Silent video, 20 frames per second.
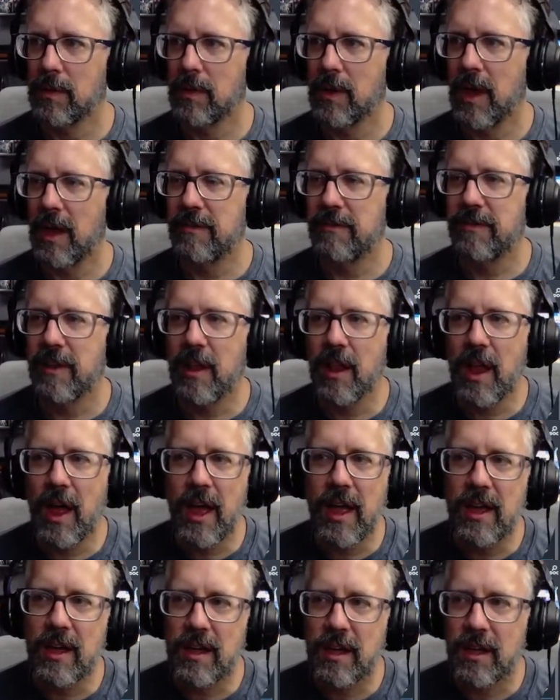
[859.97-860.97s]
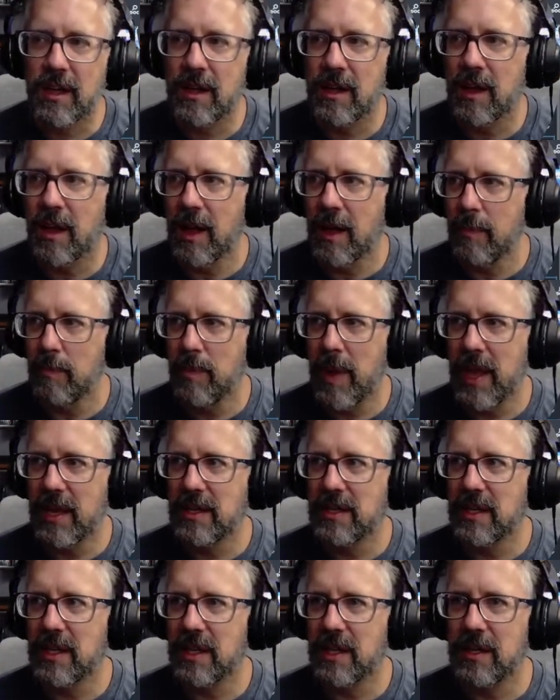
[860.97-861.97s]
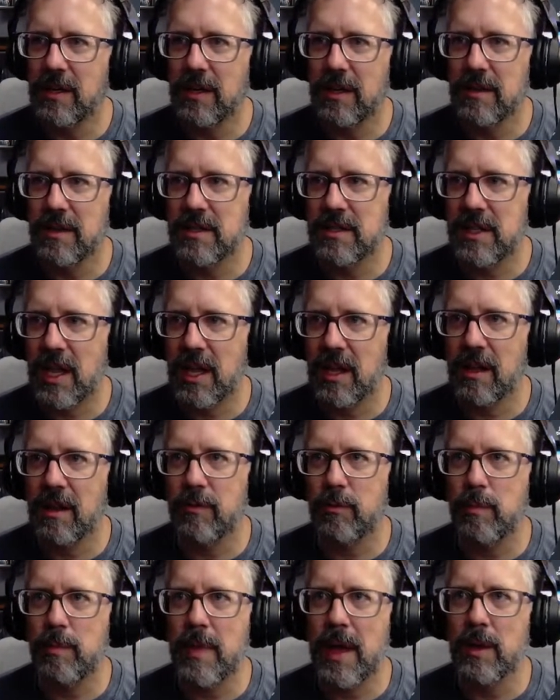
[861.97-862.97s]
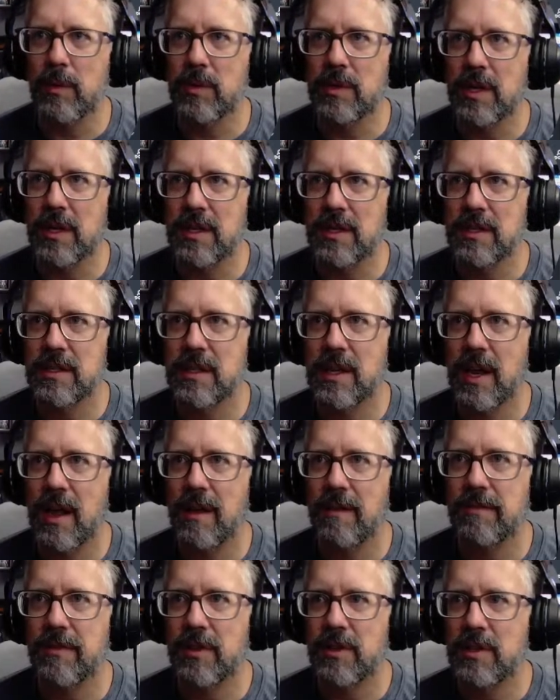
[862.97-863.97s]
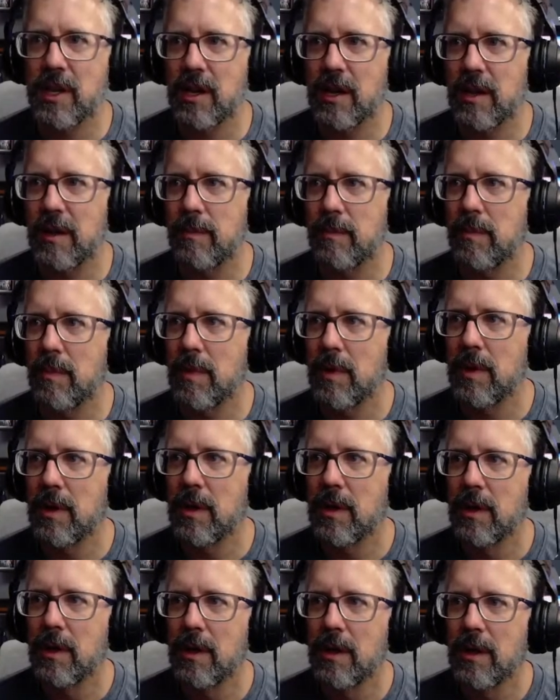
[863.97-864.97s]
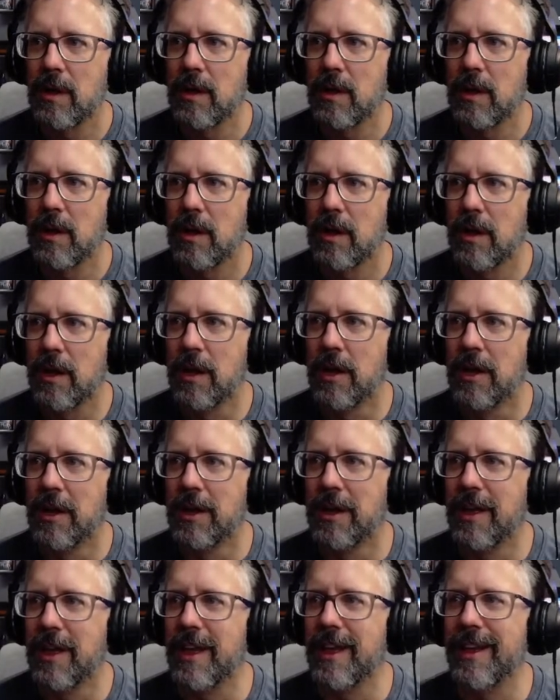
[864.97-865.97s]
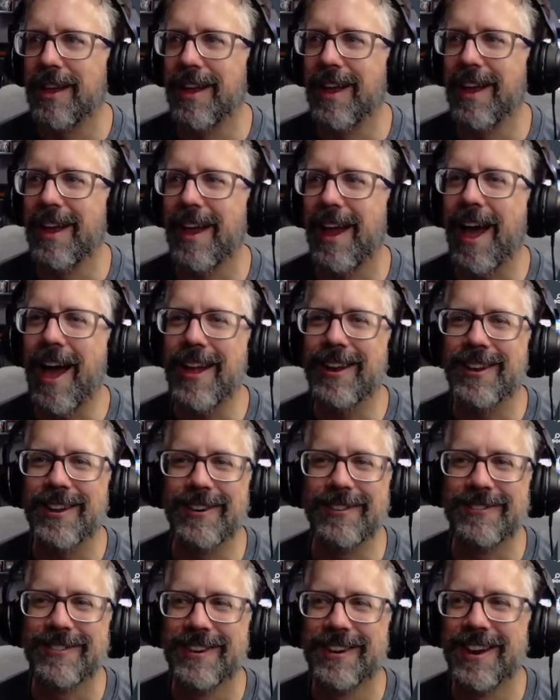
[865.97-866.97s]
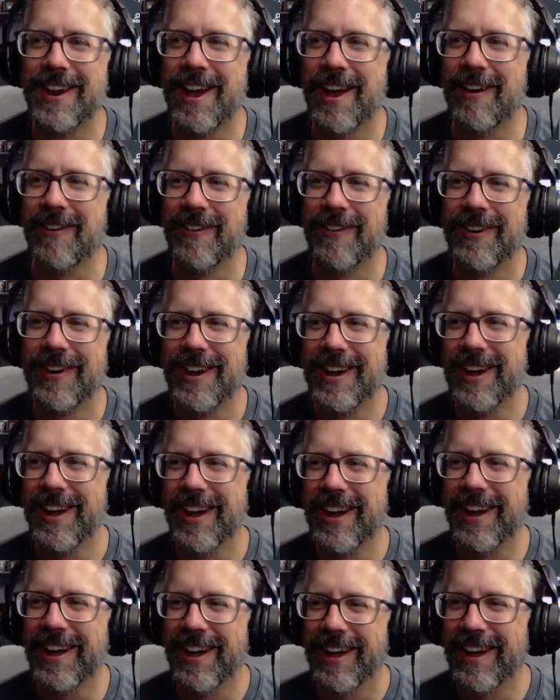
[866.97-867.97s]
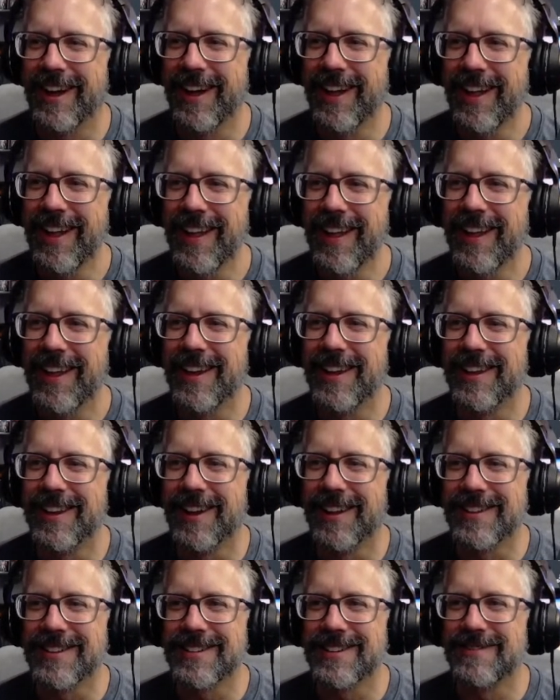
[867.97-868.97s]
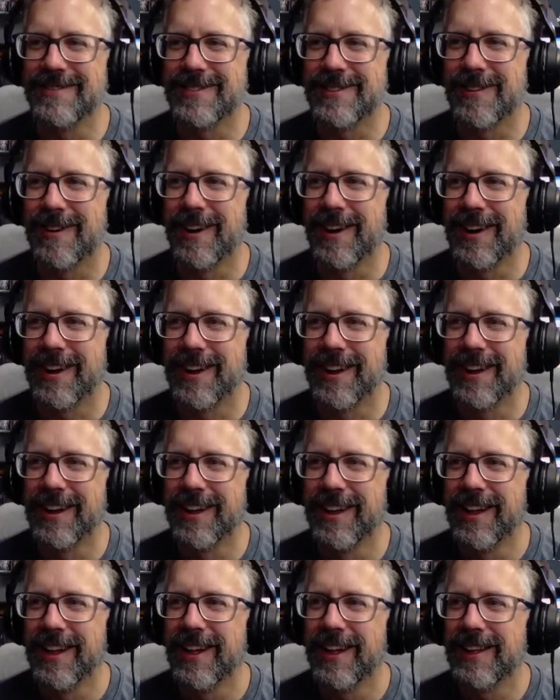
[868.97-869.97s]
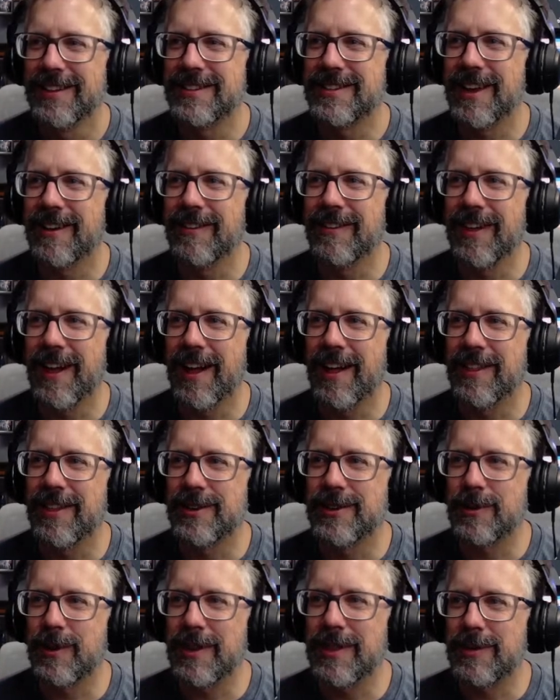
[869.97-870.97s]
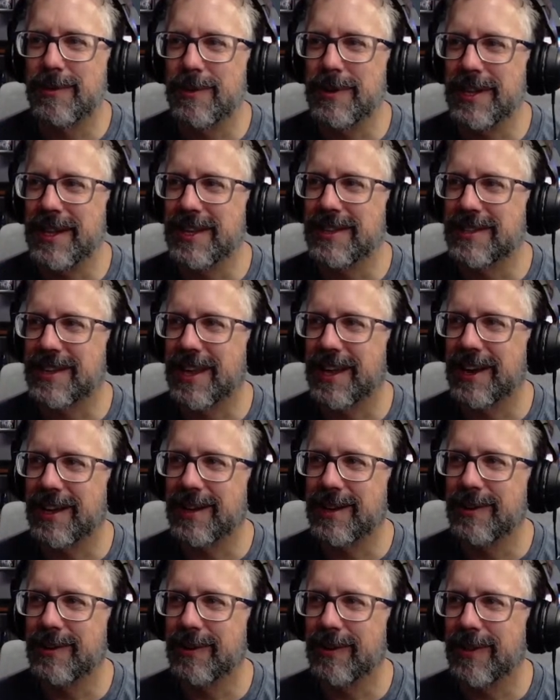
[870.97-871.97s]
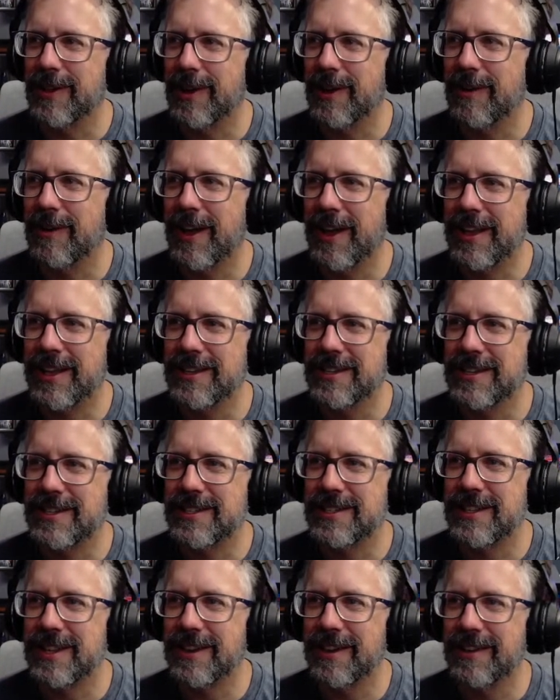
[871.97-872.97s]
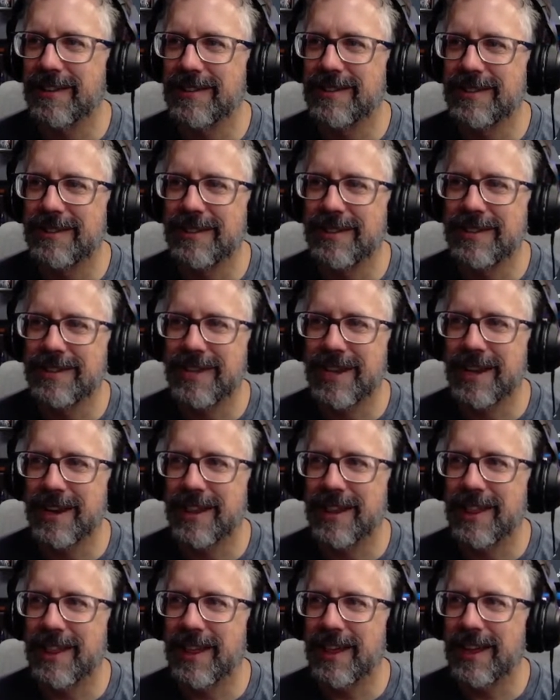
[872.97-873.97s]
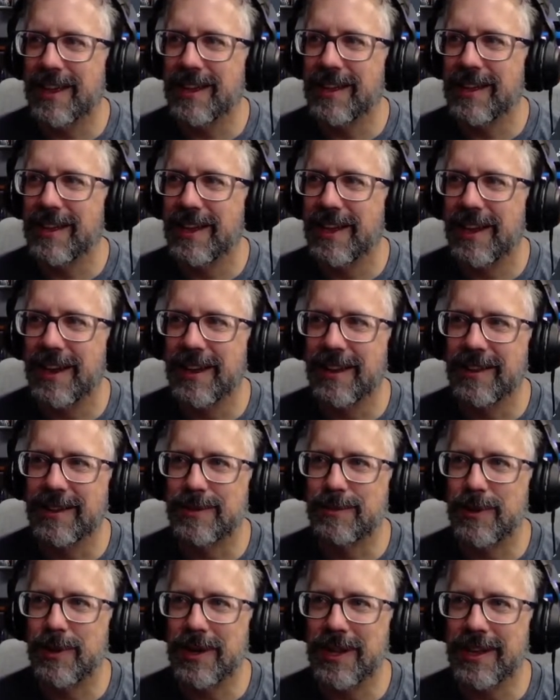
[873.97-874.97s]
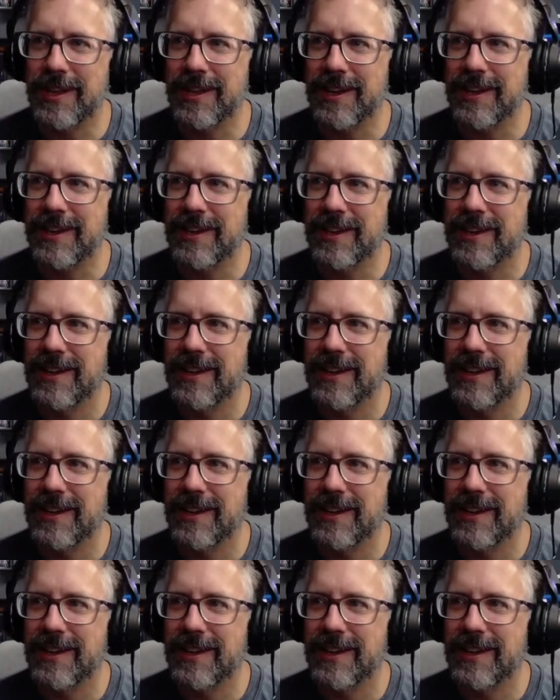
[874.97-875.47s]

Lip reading: I feel like I'm painting in the scale of mountains half the time. I don't know. It all seems wrong. So the Terrain 3D is kind of cool, though. I can just, do this kind of thing, and it looks pretty good.